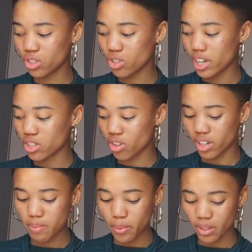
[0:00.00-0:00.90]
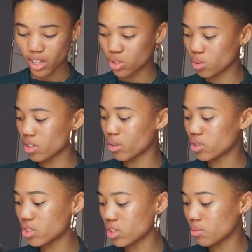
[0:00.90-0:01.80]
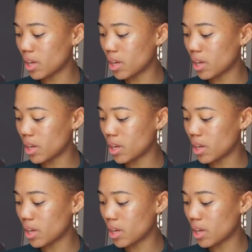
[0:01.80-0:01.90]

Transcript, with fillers: You try to not let people get too close to you.